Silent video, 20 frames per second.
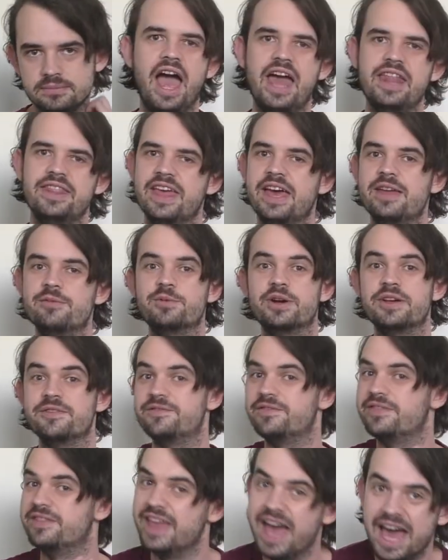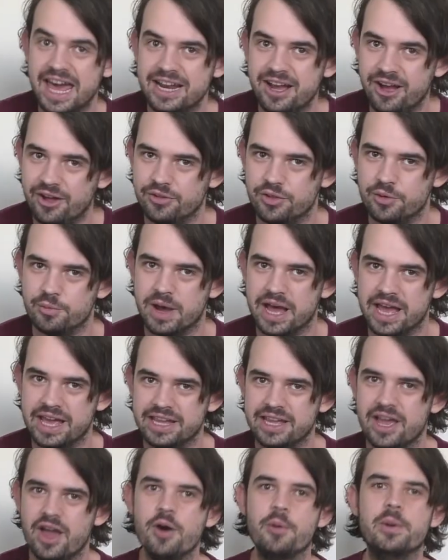And then with that out of the
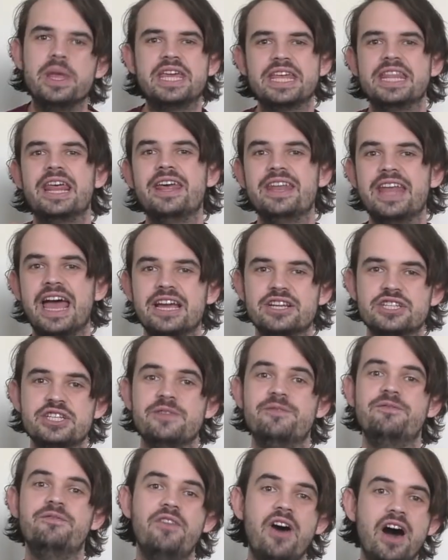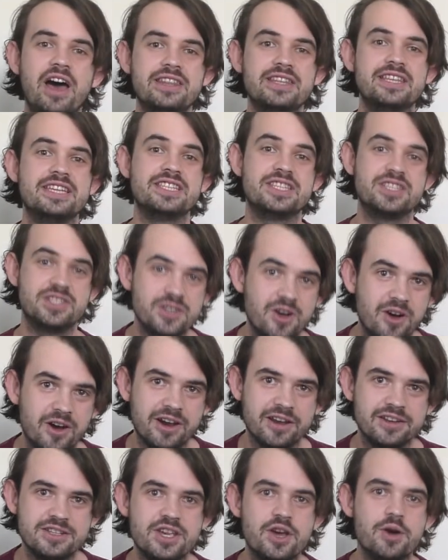way, we can then actually finally
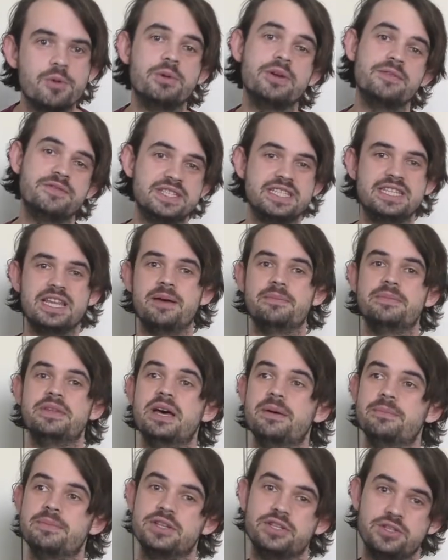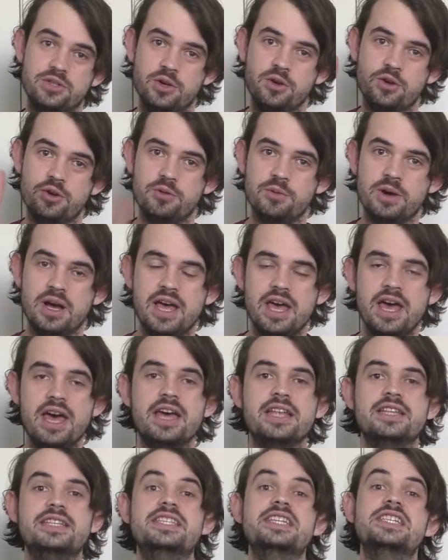start with step number two,
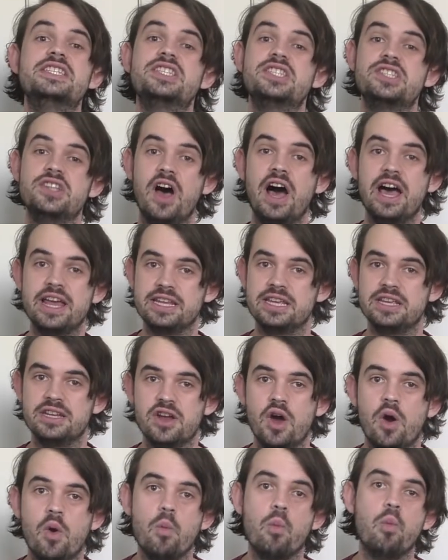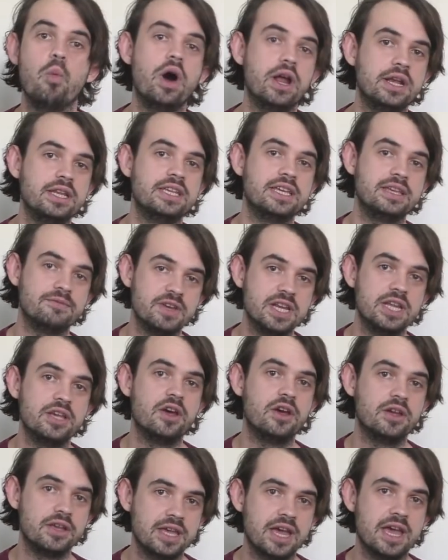deciding what
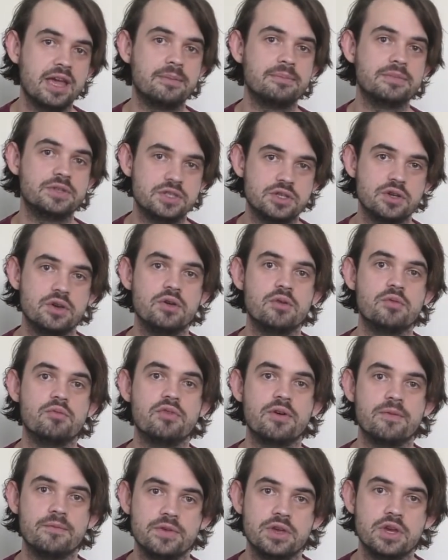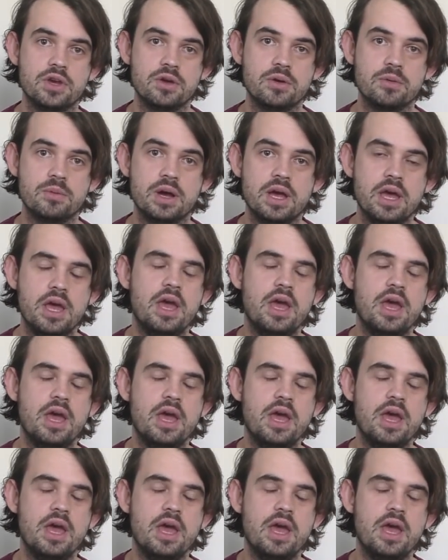video game to review.